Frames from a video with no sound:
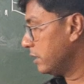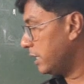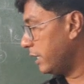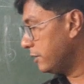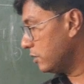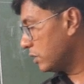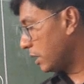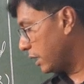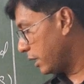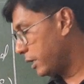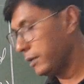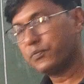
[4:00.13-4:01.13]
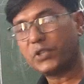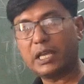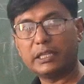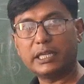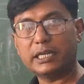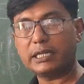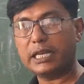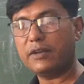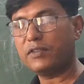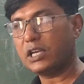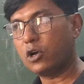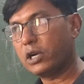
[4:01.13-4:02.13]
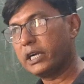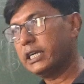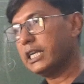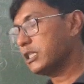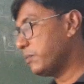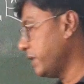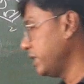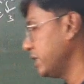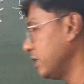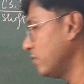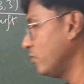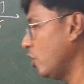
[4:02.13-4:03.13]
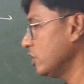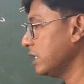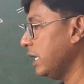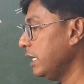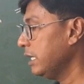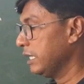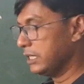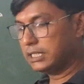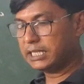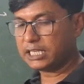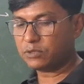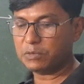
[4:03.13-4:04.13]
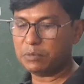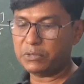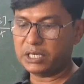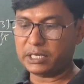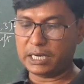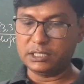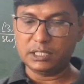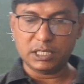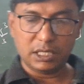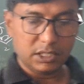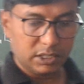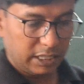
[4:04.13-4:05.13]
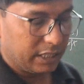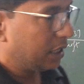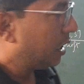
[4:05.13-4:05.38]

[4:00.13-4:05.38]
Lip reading: Since that I have already explained, it involves a 6-member transition state.